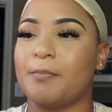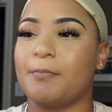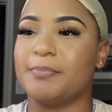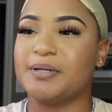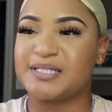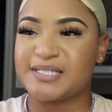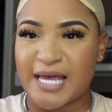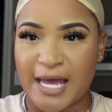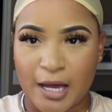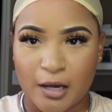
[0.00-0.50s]

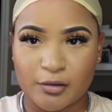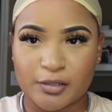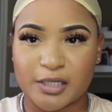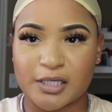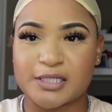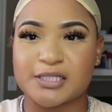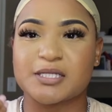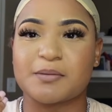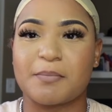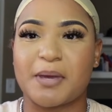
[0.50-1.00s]

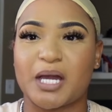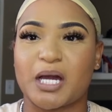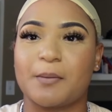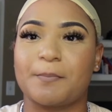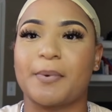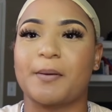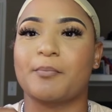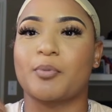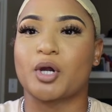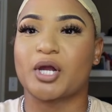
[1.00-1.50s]
battalions make
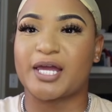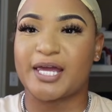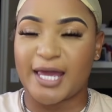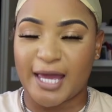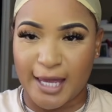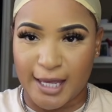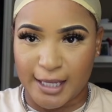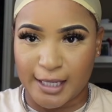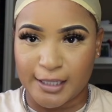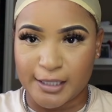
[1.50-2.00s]
up a
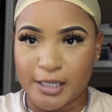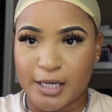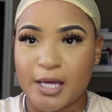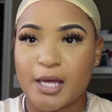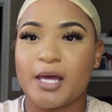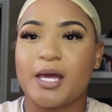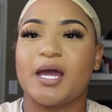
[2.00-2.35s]
brigade,